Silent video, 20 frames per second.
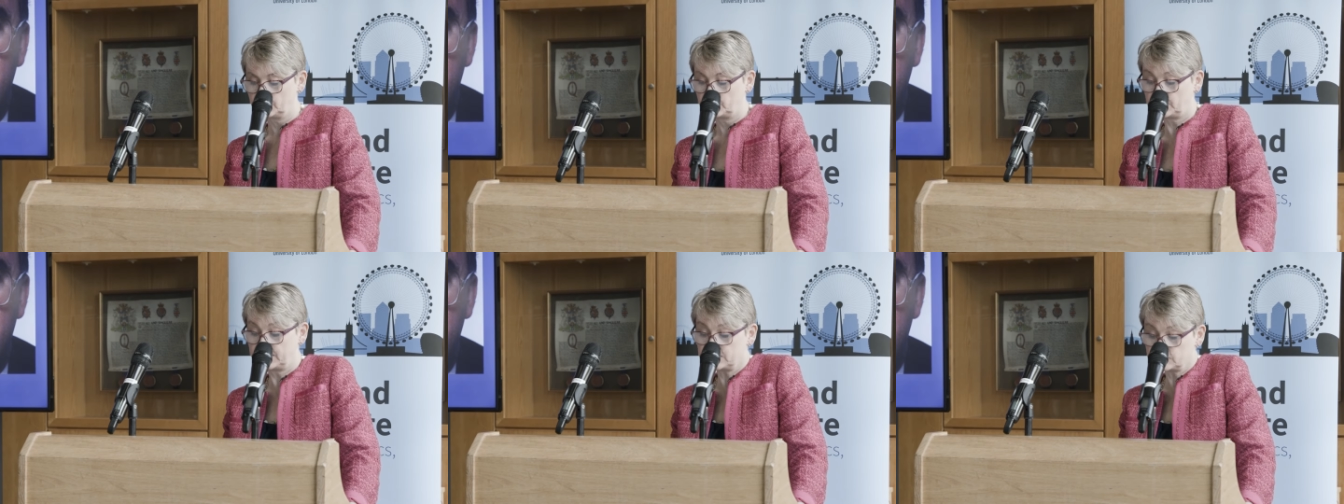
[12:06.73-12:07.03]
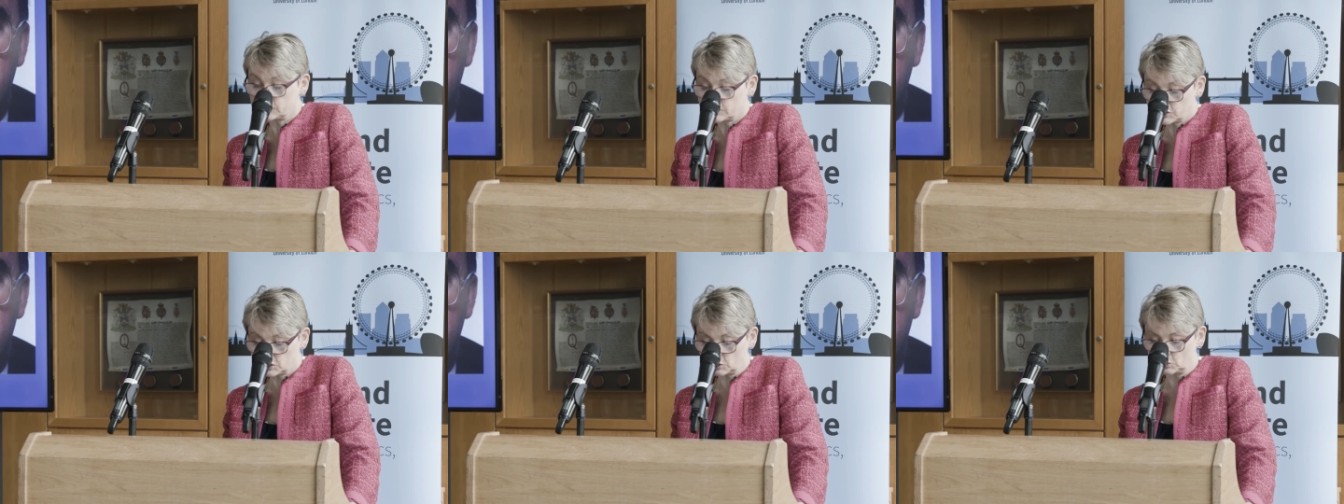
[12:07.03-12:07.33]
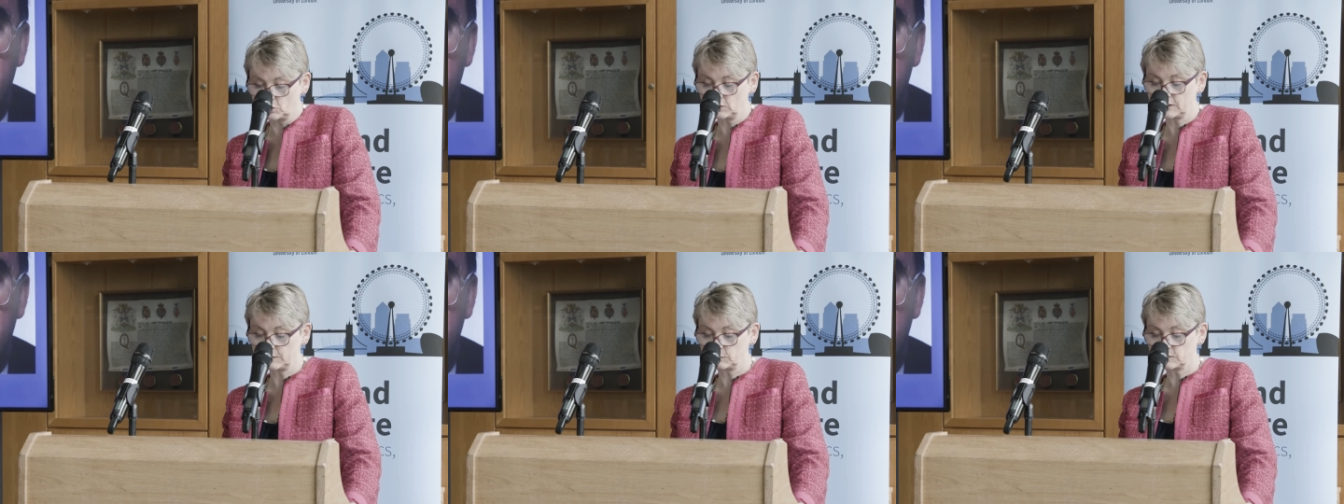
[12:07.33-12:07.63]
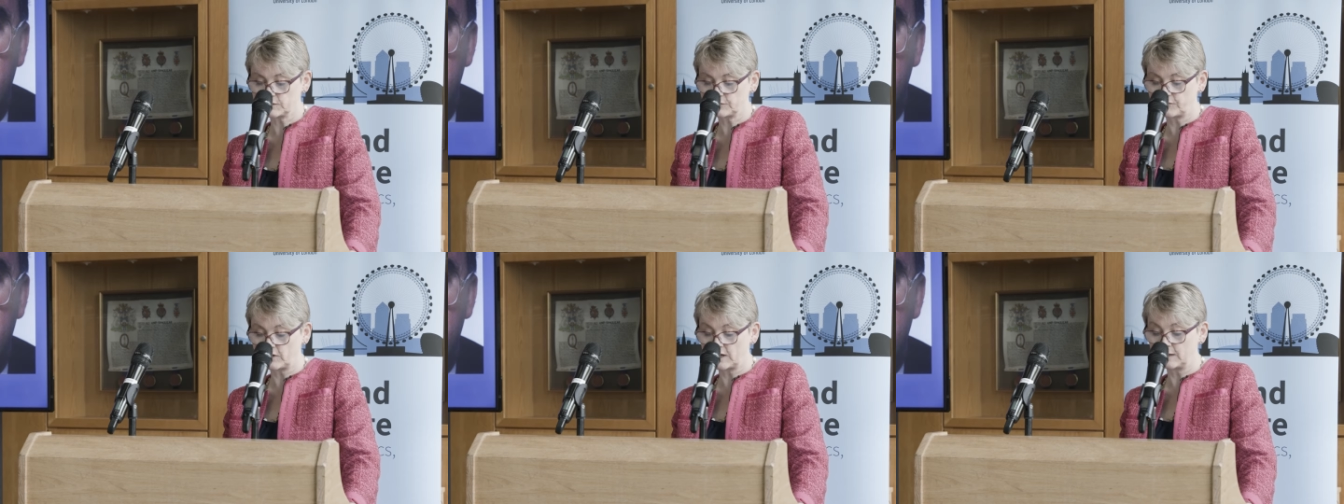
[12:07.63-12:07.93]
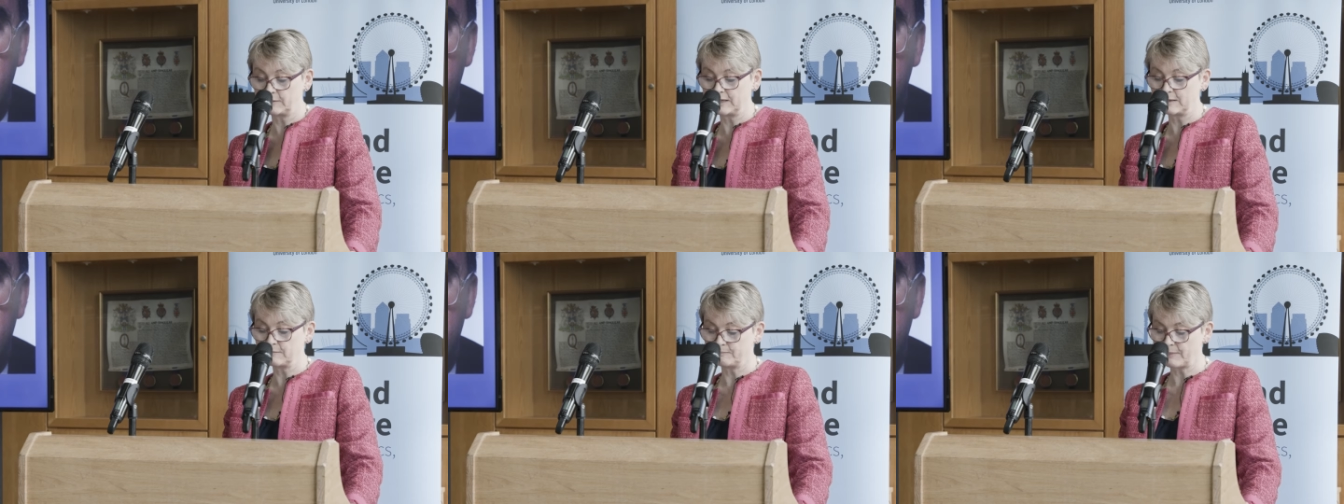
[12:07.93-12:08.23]
But he ensured it was
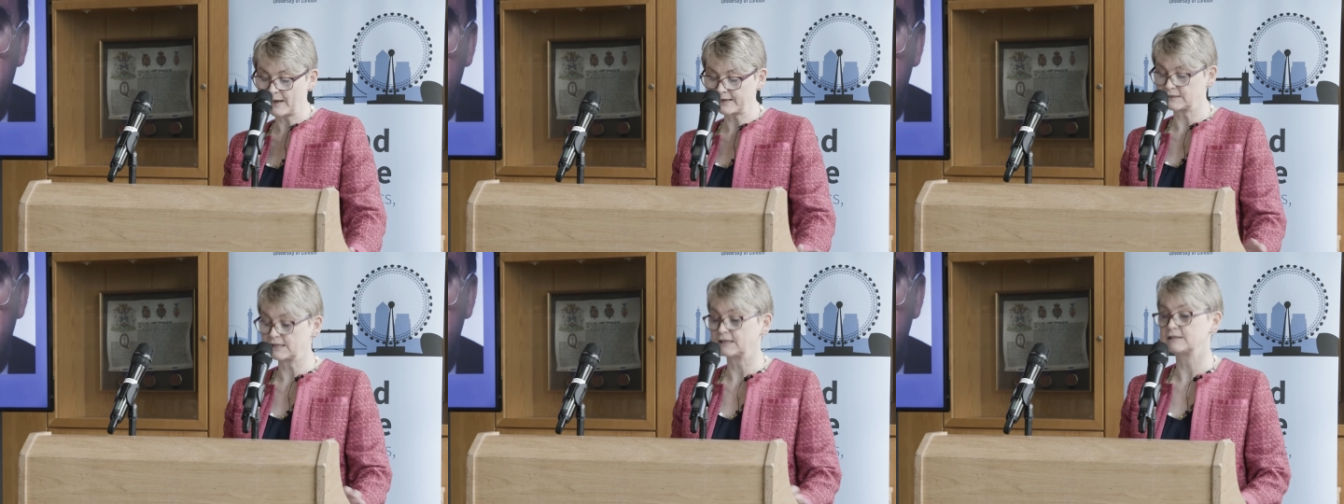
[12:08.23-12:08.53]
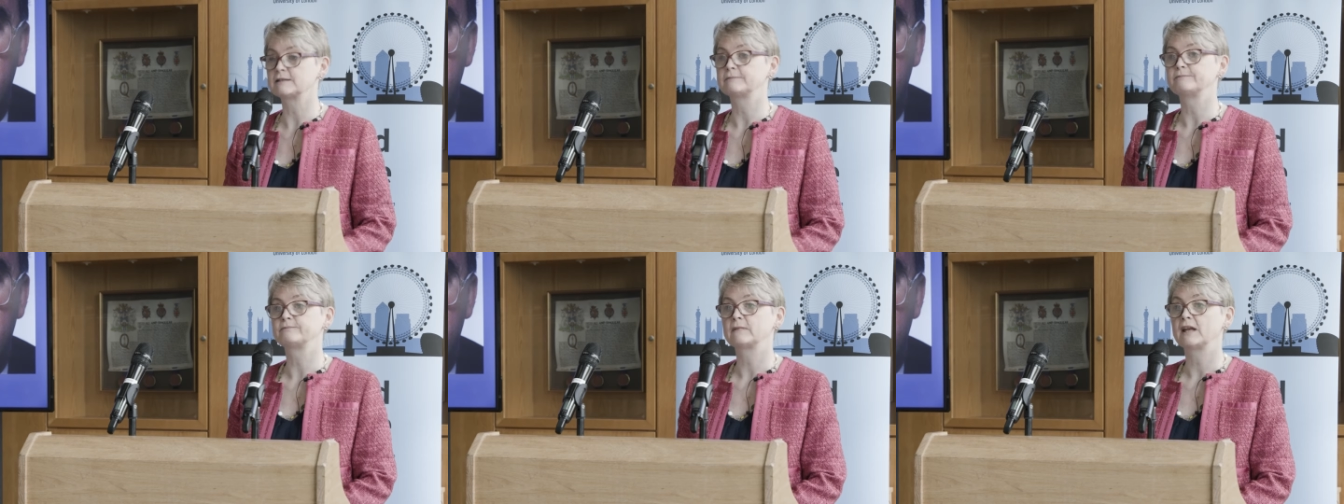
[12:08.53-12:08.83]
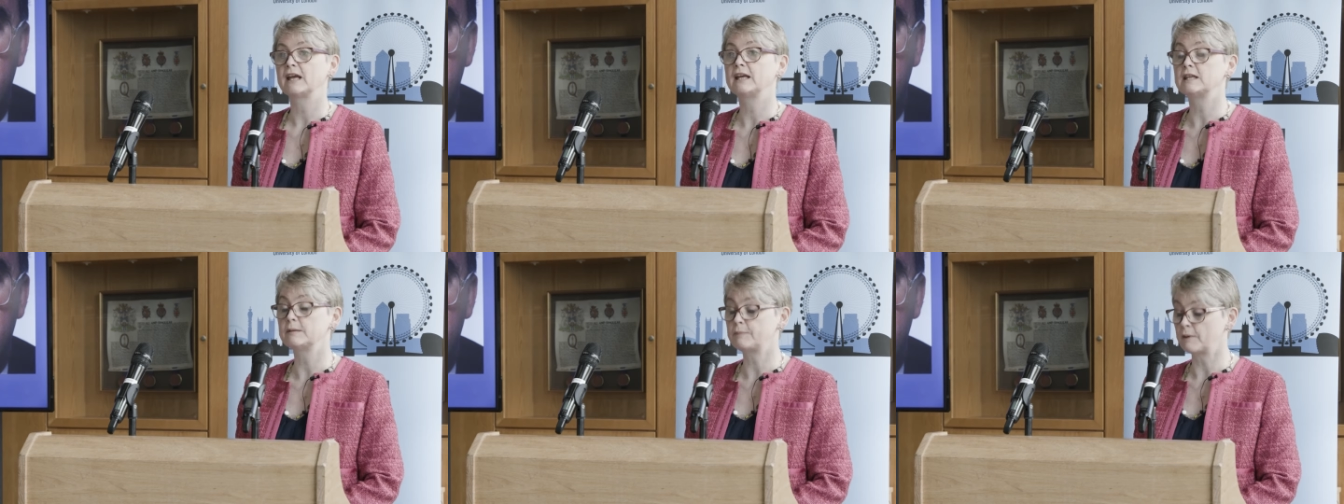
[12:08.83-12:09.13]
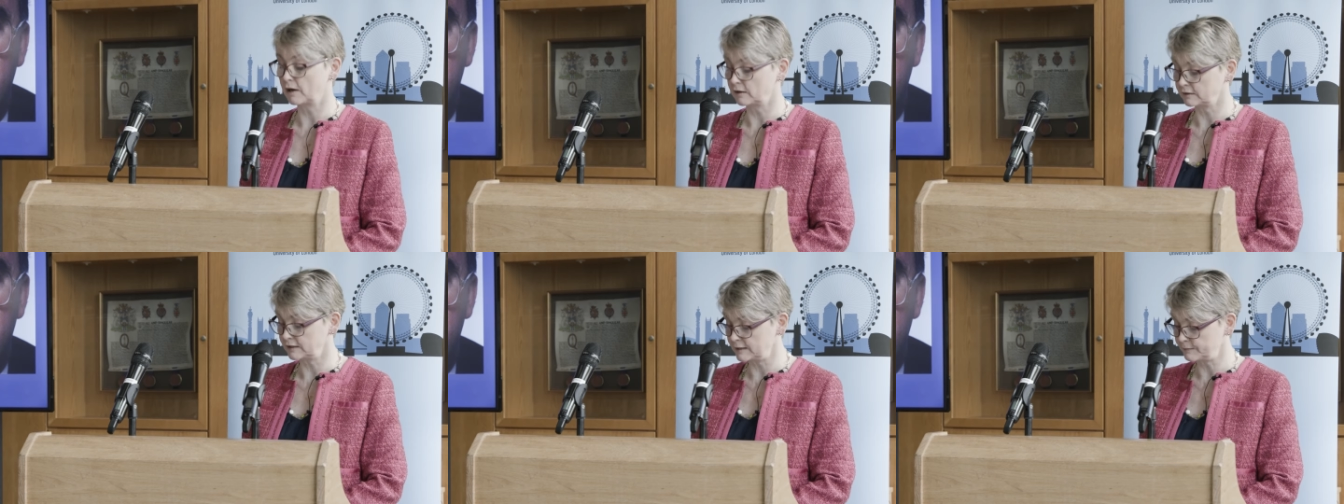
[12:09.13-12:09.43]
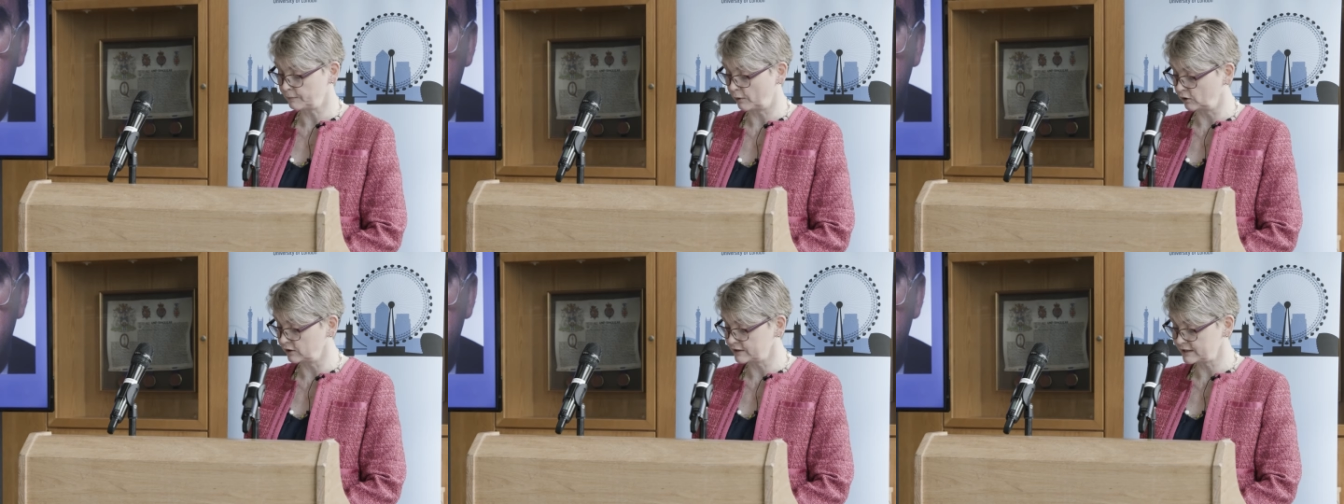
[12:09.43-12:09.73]
firmly embedded in the
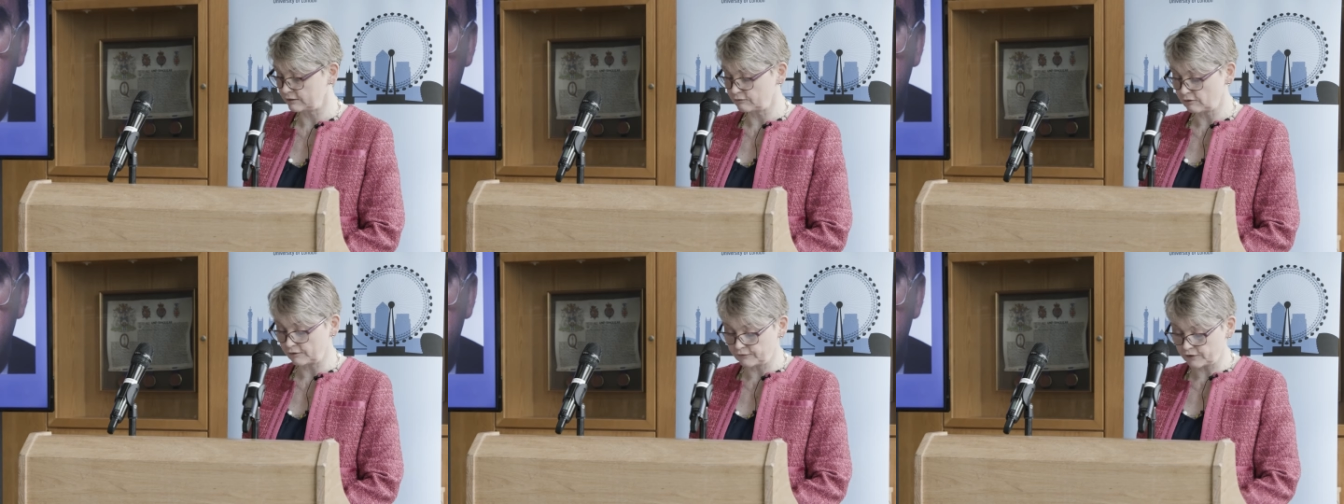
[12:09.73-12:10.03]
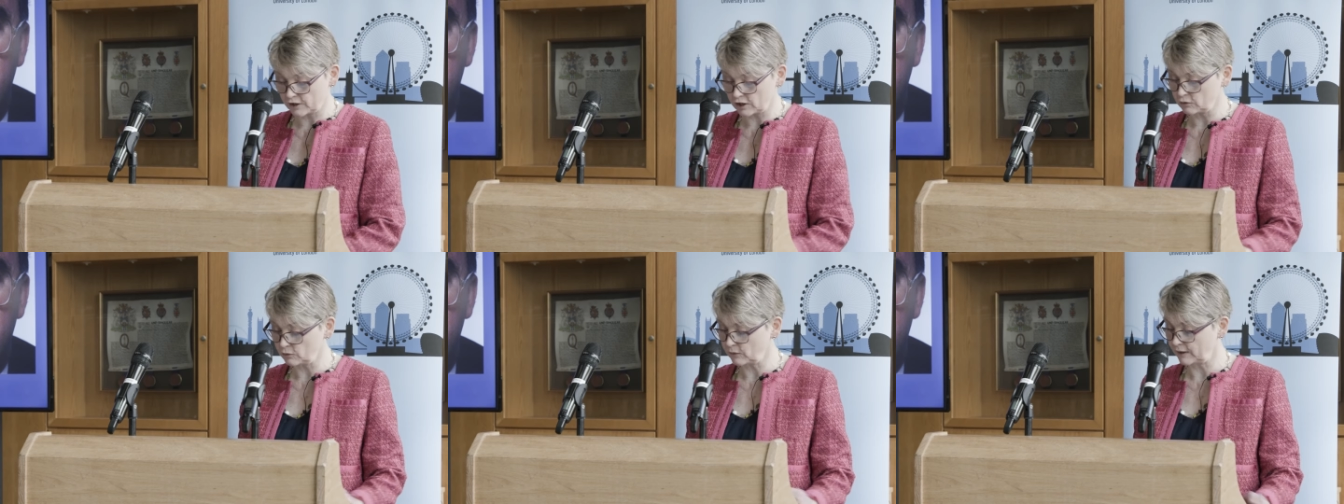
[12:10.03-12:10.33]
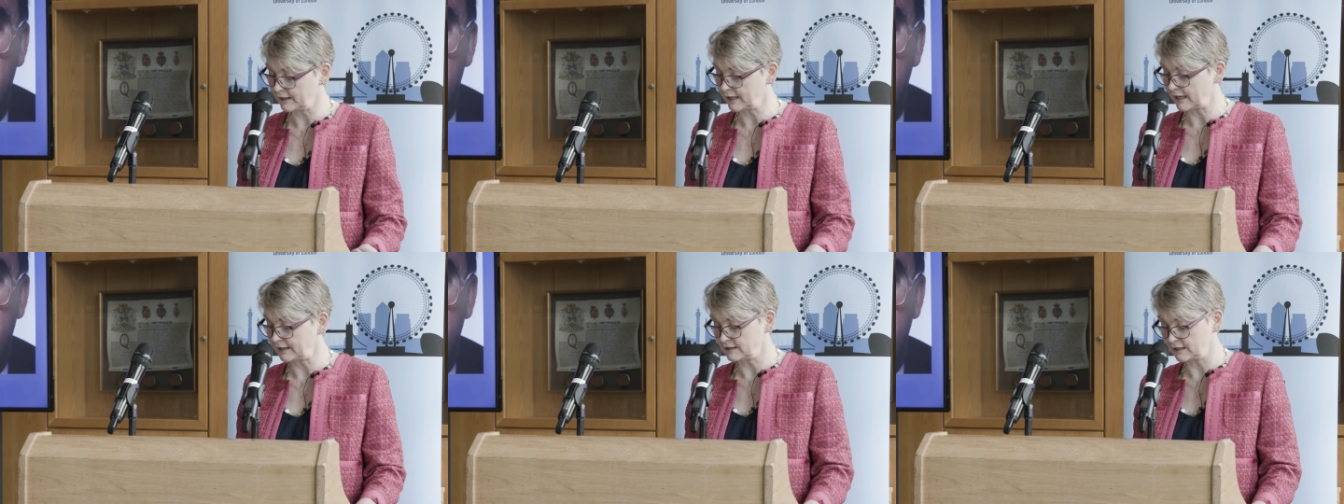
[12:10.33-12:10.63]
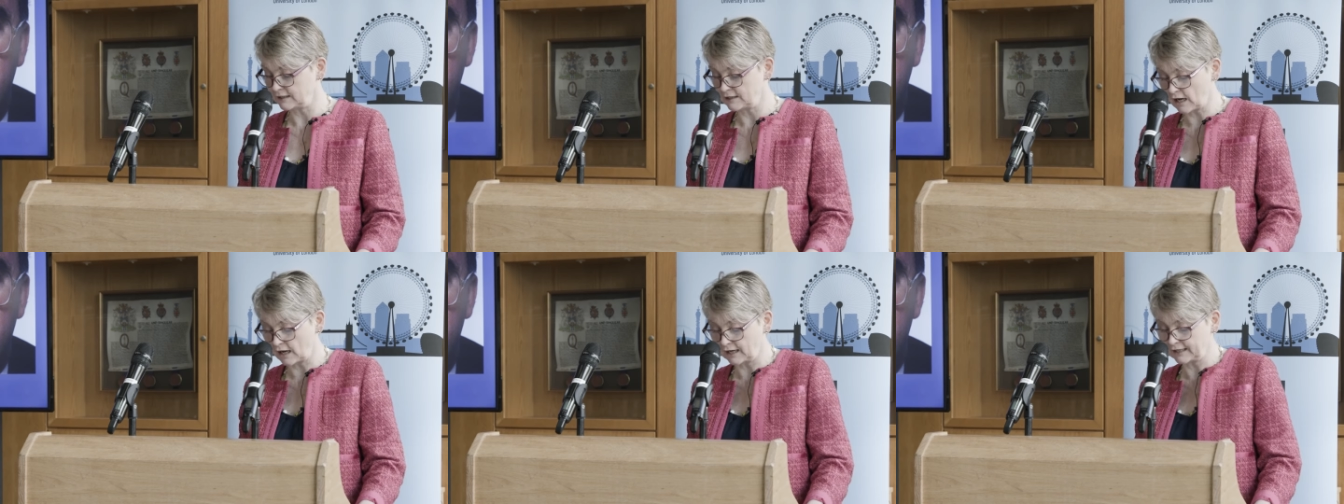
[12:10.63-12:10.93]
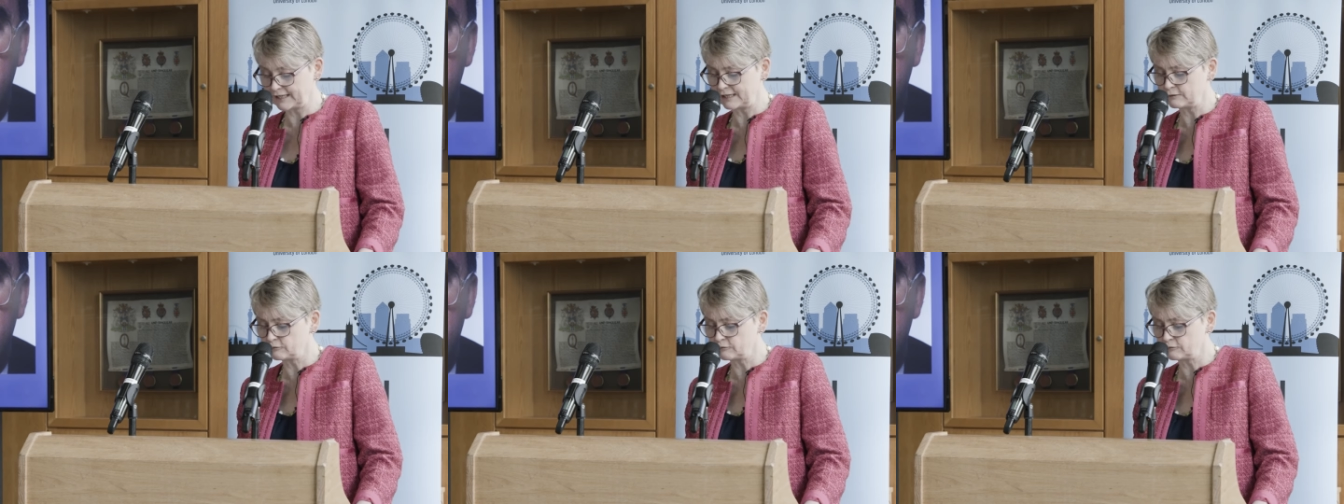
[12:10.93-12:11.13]
party's policy review in 89.